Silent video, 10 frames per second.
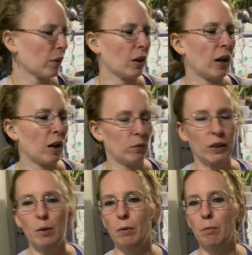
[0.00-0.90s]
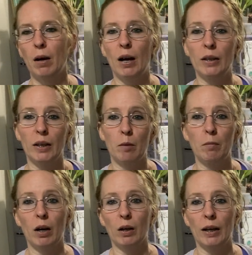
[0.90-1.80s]
I have to keep in mind that I'm
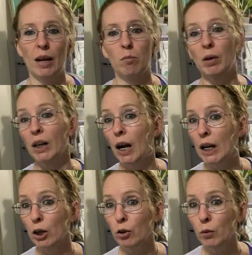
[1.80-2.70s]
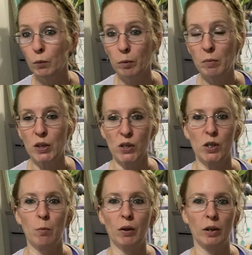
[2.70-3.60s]
not going to have my iron with me because
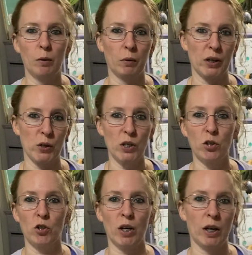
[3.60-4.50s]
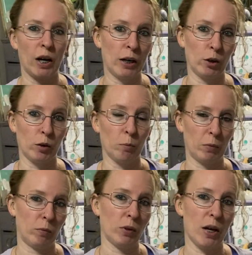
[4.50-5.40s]
typically when I stitch, I iron
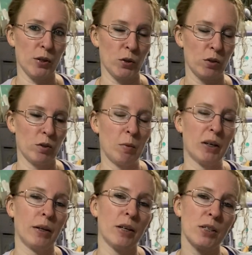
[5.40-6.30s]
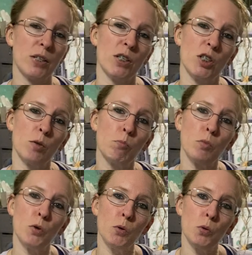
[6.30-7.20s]
my floss to make it nice and
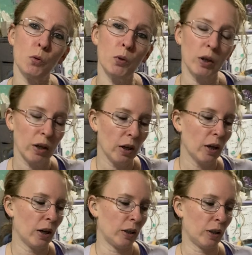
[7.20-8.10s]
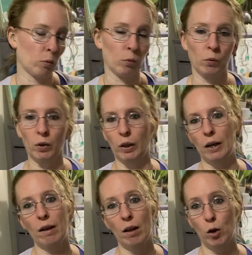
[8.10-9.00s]
smooth. And that
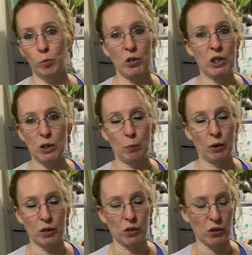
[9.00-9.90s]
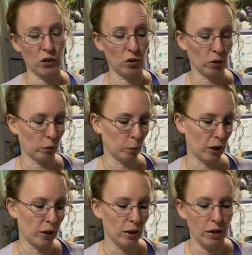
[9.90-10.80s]
really helps the experience of stitching for
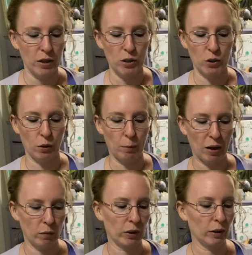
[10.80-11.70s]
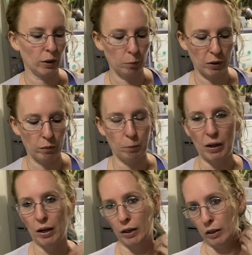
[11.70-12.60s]
me. So I'm having a little bit of a
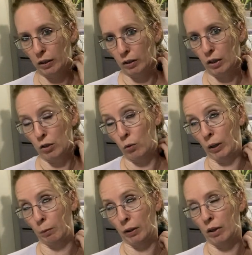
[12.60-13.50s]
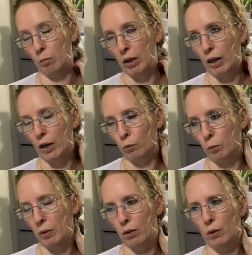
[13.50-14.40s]
panic, not knowing I'm not going to have my iron with
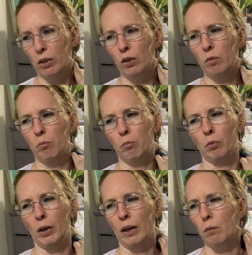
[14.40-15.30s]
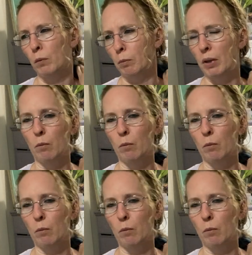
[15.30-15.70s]
me, though I could bring it with me.